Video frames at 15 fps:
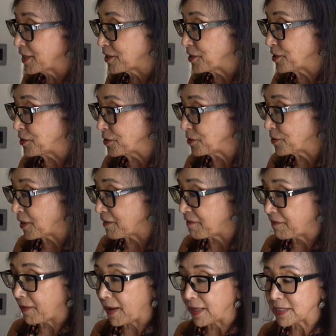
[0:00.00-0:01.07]
it to a
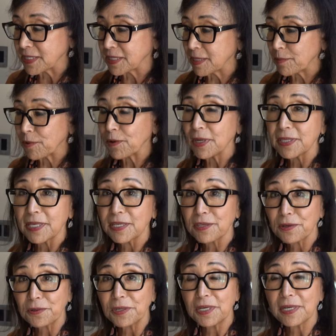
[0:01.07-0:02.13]
fast simmer and then
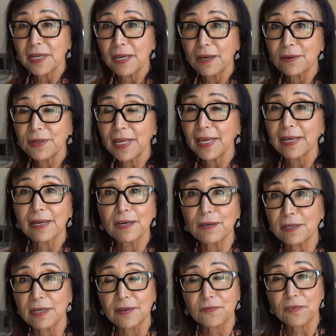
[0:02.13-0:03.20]
turn it down and
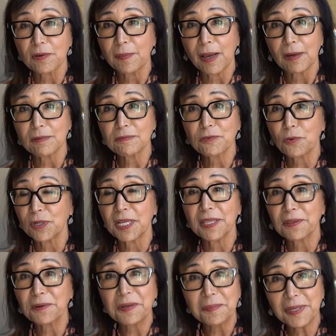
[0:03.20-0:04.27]
cook it for about
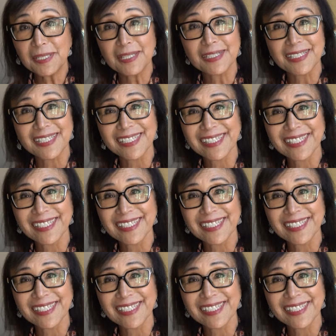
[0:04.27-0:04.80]
20-30 minutes.